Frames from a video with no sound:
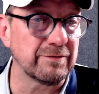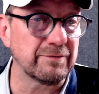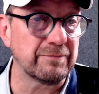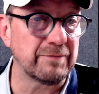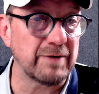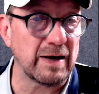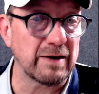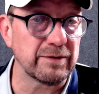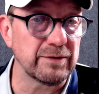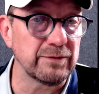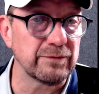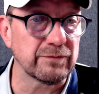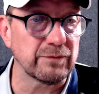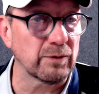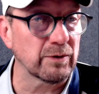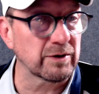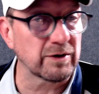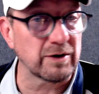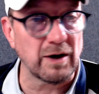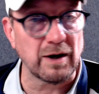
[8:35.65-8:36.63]
values
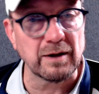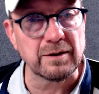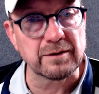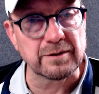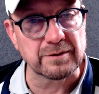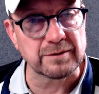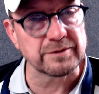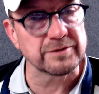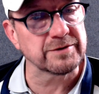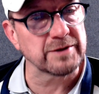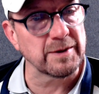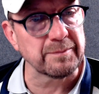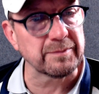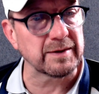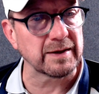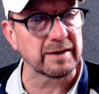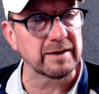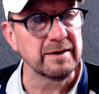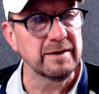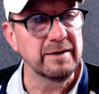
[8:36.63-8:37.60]
or color or
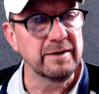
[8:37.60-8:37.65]
something.